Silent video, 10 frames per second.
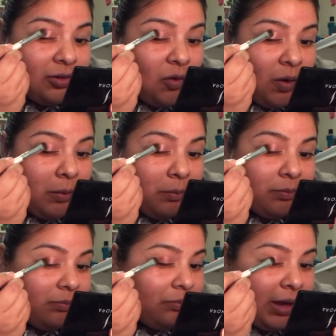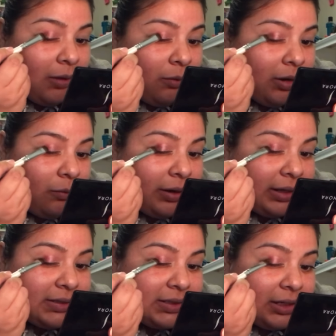going by what
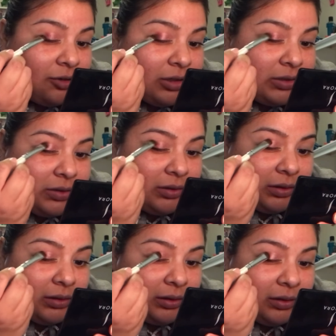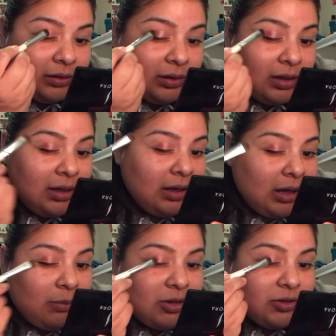I see.
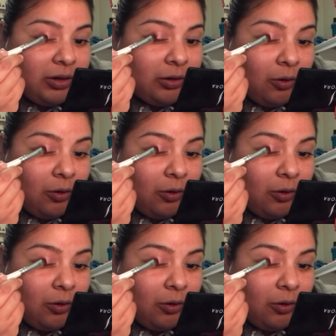I'm also gonna